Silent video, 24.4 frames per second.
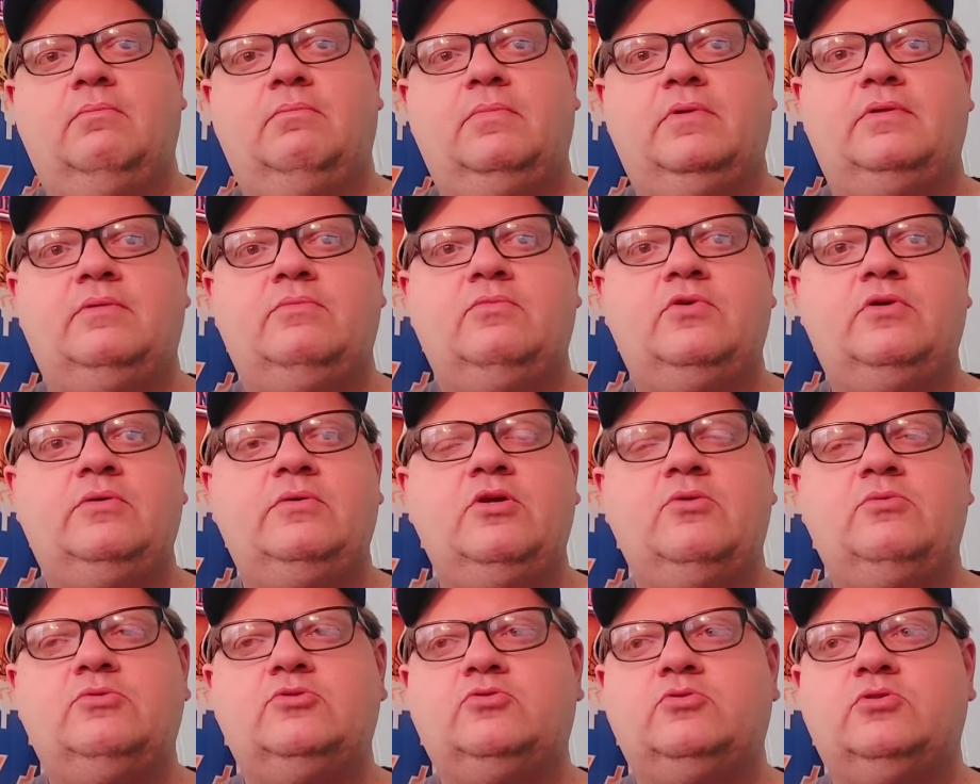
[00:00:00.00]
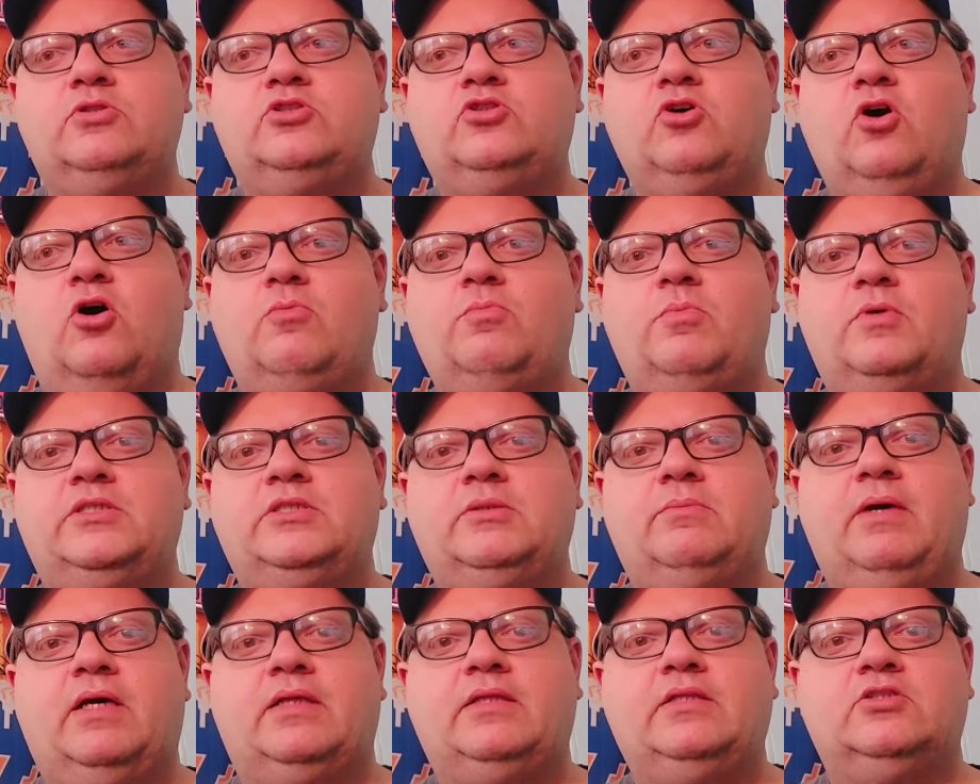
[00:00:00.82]
But really no one's really talked
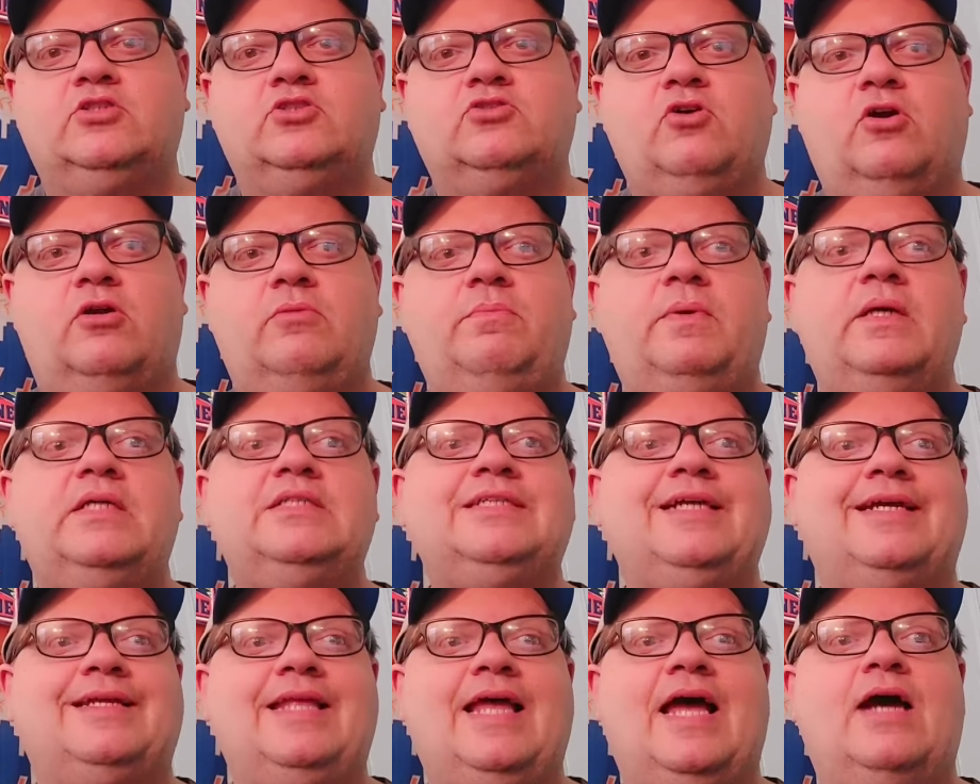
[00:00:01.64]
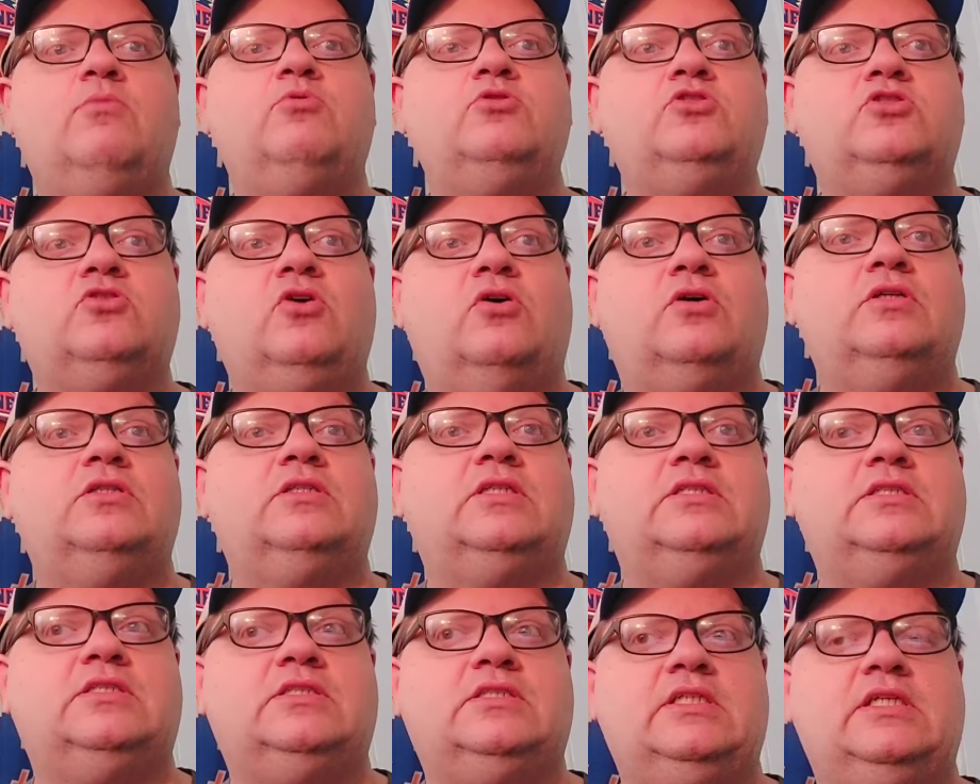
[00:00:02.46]
much about the starting pitching, and now we're starting
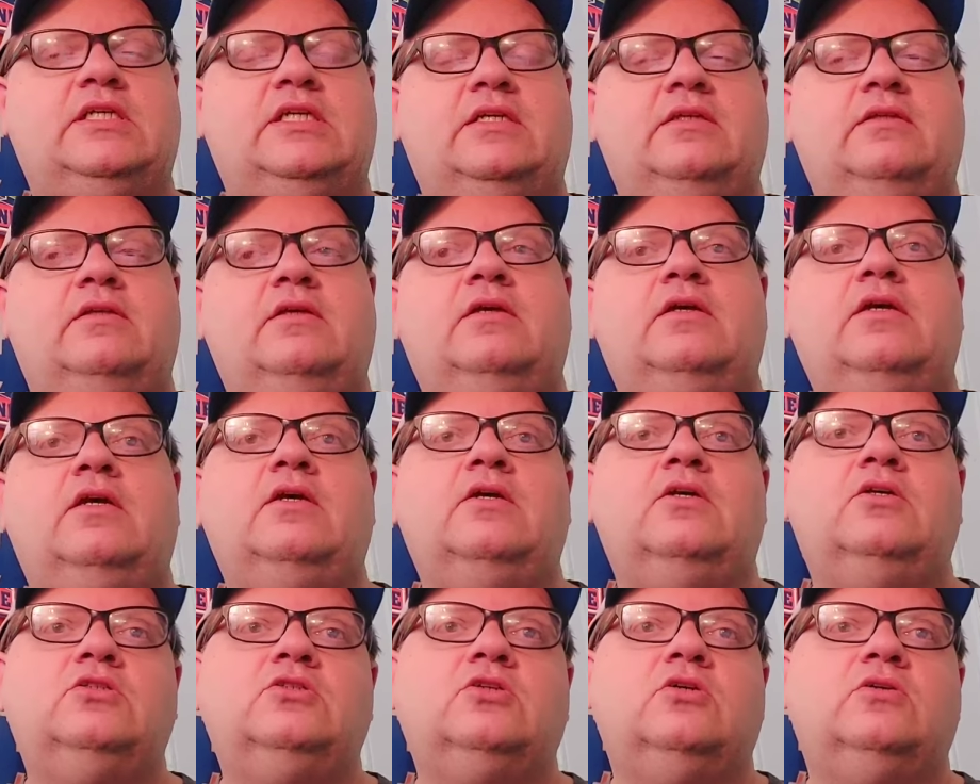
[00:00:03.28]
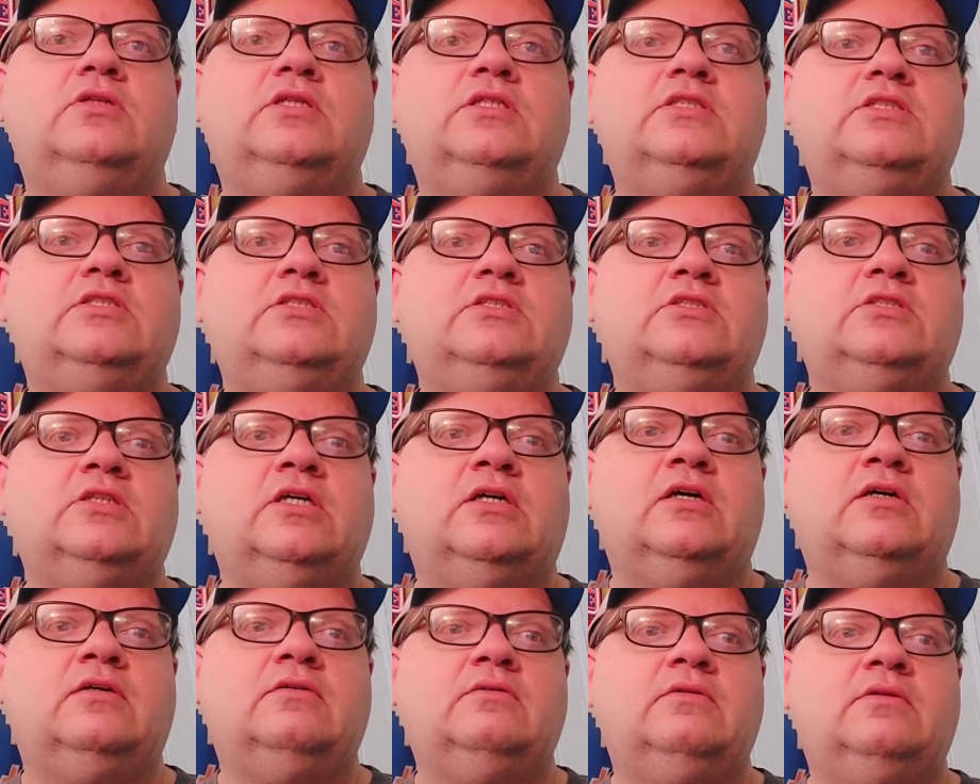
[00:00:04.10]
to see it. So this
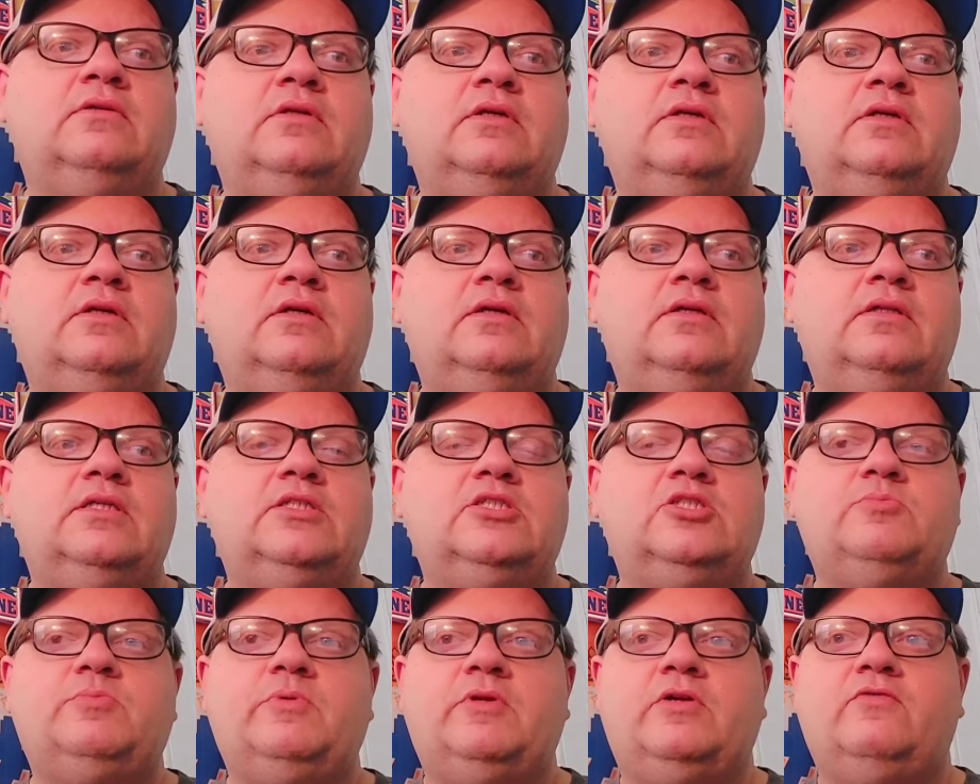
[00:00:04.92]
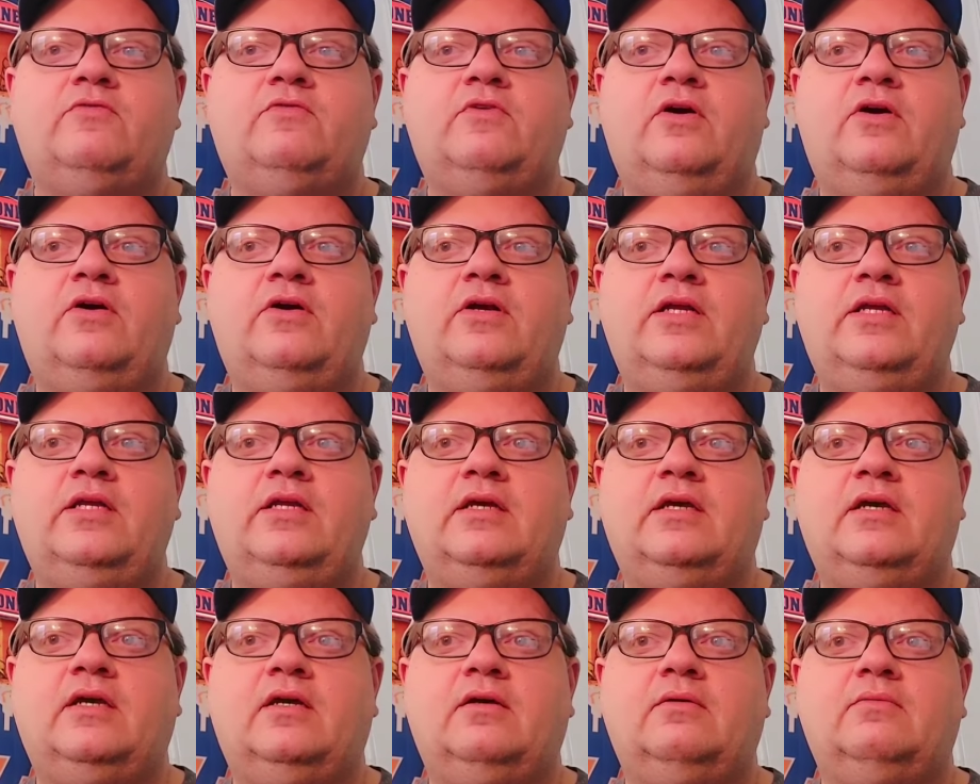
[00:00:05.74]
has been a
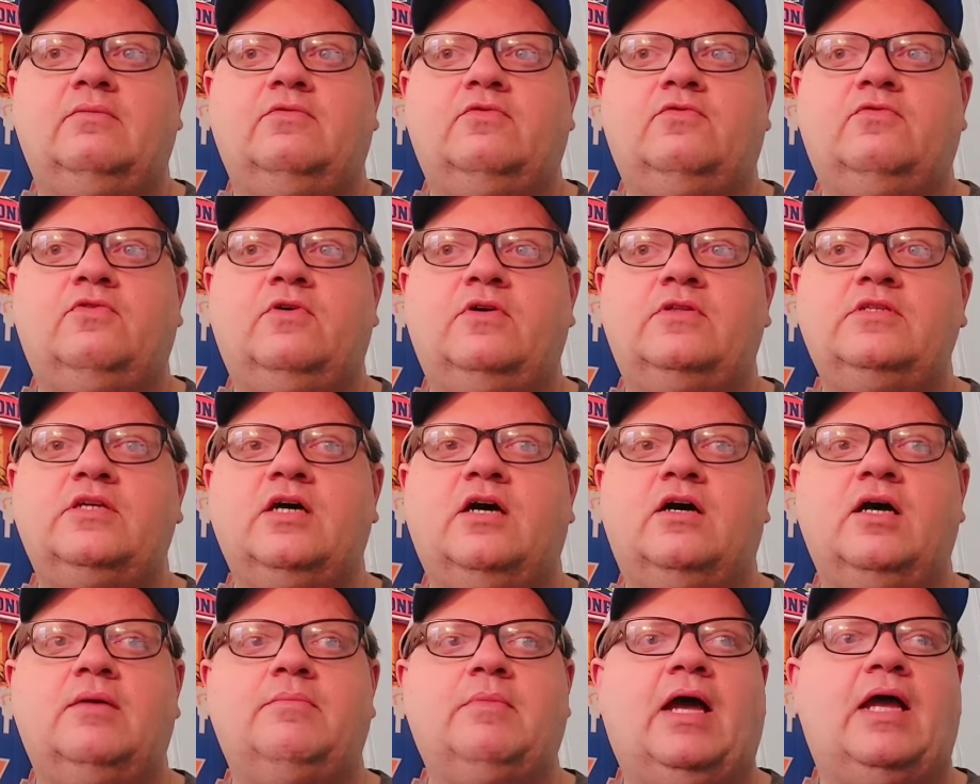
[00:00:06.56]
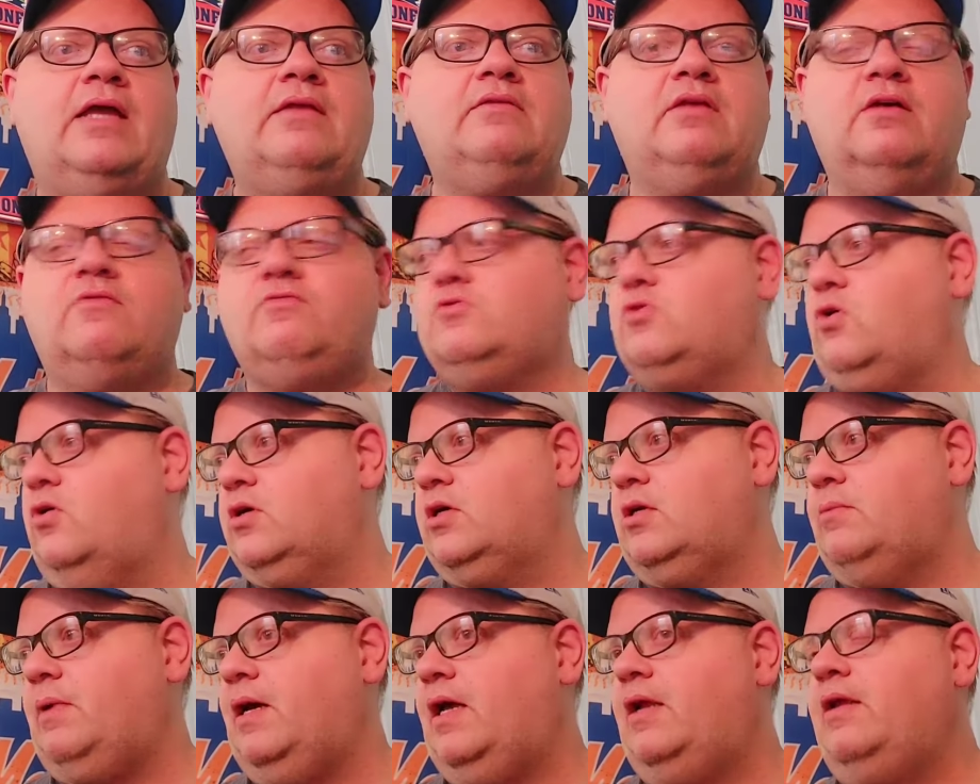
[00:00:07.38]
very fun time. I love
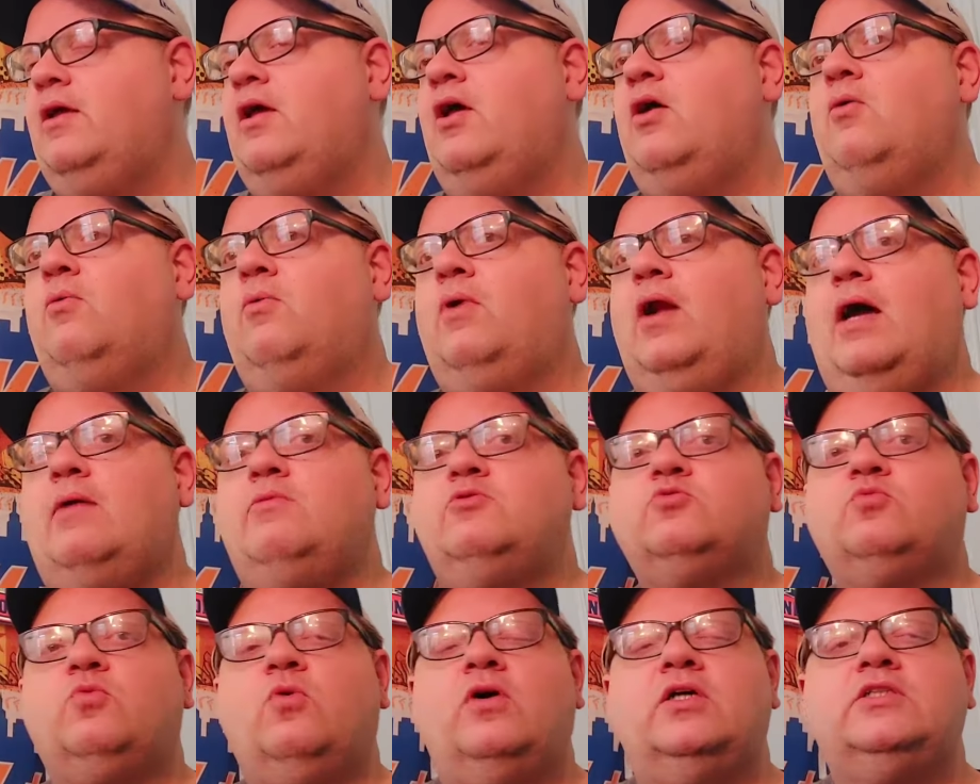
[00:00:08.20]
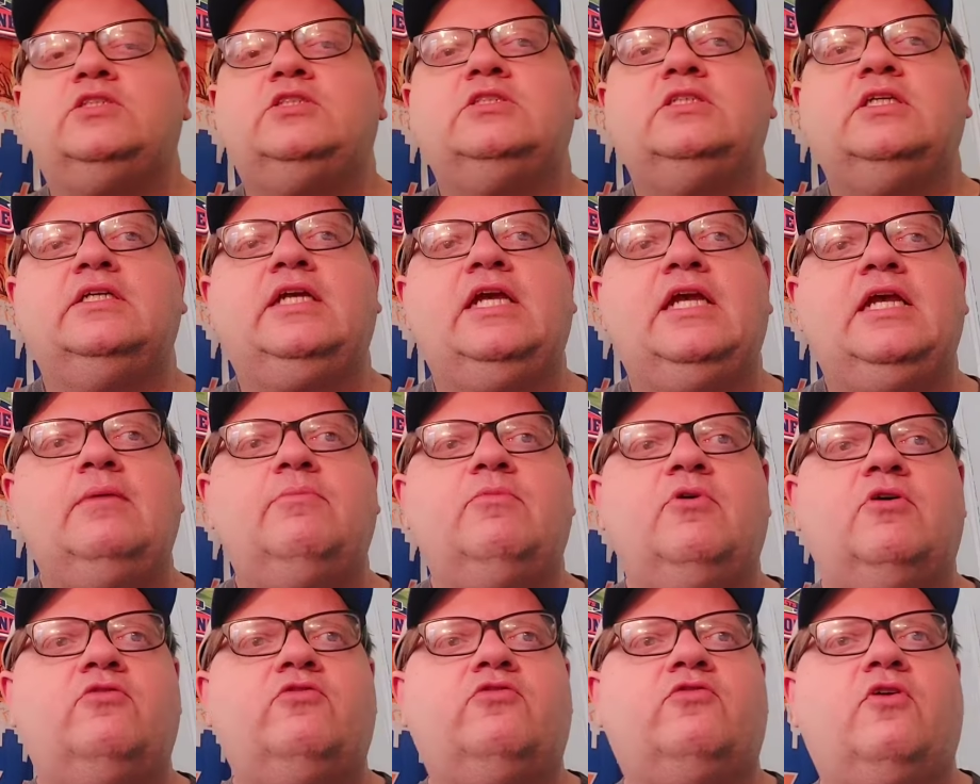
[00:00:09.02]
talking about when I was watching the
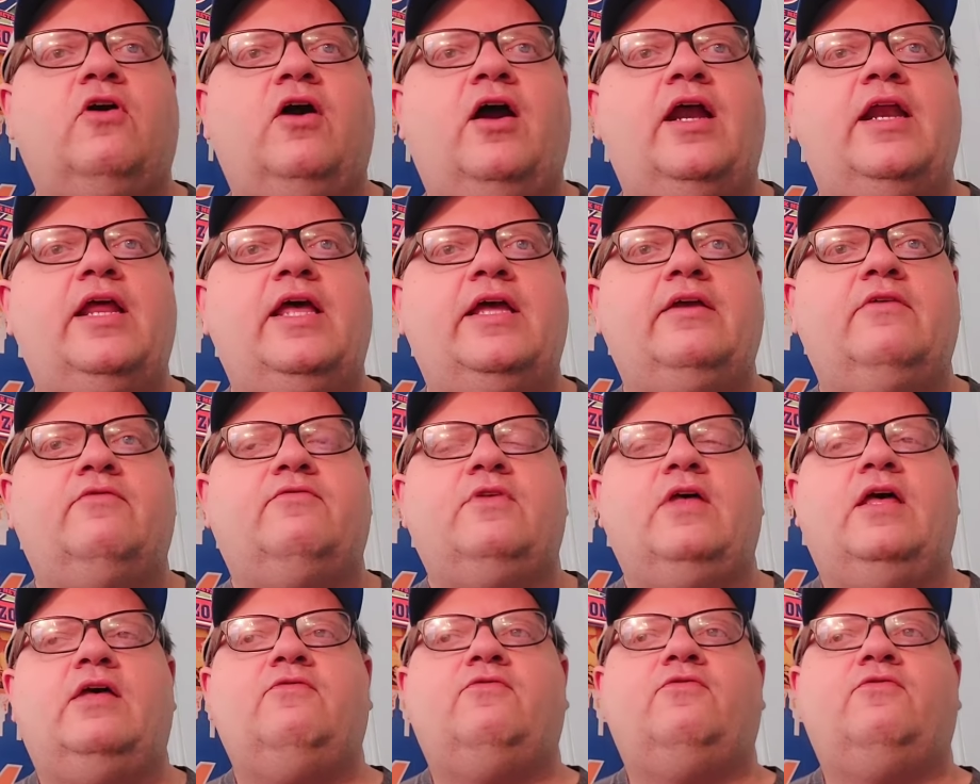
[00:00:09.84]
game on Friday.